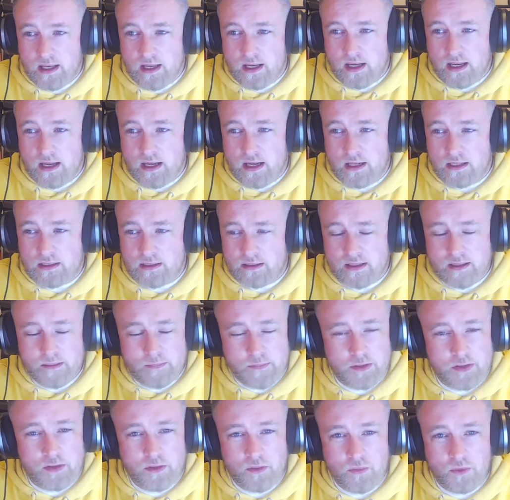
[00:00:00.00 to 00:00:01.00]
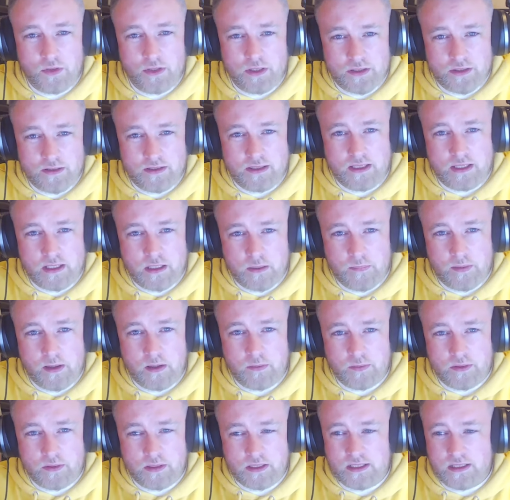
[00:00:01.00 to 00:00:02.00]
And let me know what you think about
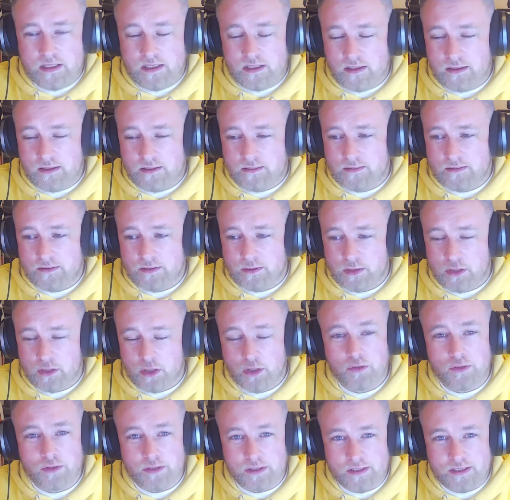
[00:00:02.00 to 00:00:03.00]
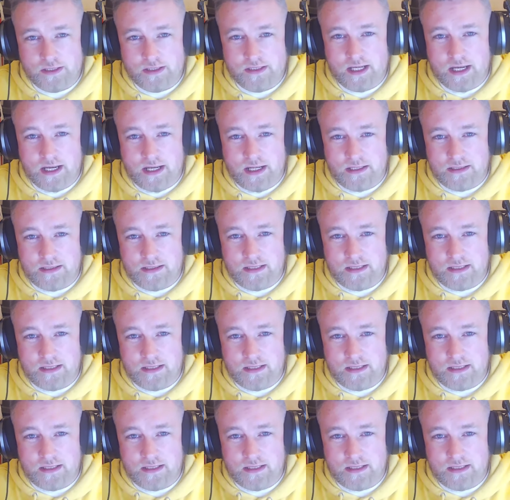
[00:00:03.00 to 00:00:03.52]
the current state.